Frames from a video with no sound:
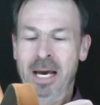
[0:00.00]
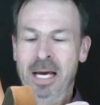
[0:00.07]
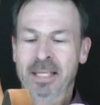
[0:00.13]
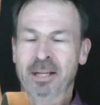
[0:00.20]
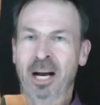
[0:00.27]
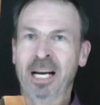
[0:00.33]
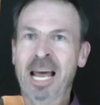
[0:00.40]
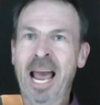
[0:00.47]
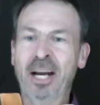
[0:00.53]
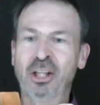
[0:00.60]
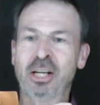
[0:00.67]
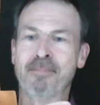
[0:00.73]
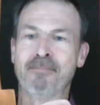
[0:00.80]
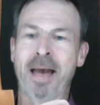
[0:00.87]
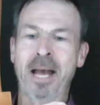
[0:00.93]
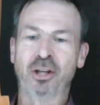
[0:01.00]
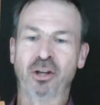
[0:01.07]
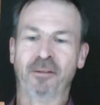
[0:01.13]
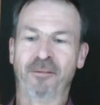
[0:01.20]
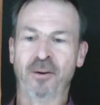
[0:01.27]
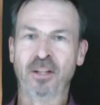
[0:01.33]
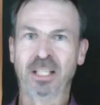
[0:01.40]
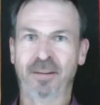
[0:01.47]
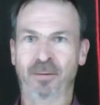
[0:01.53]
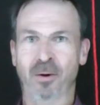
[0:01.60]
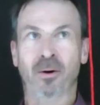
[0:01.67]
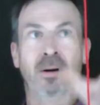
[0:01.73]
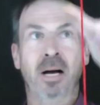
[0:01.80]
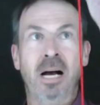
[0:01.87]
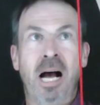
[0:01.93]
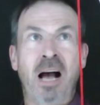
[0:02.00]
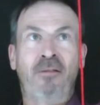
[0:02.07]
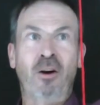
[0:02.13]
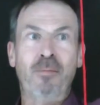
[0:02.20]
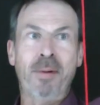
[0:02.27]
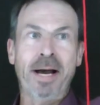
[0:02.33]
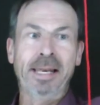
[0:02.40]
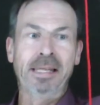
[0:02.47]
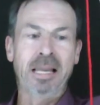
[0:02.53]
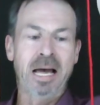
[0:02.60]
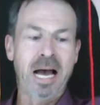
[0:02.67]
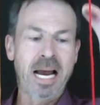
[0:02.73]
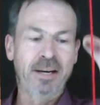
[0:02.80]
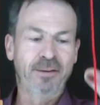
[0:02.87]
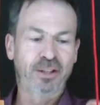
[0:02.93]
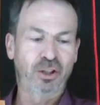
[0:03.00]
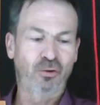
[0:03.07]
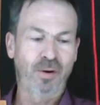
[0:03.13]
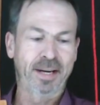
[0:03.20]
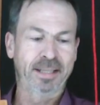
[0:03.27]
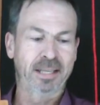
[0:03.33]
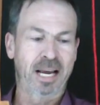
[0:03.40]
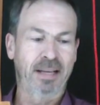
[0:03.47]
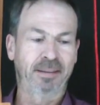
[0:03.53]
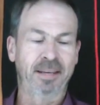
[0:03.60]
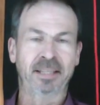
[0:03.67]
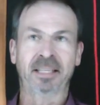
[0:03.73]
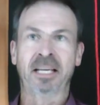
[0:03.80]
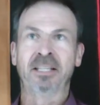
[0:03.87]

So I'm going to actually imagine, first of all, I've got my line of strings like this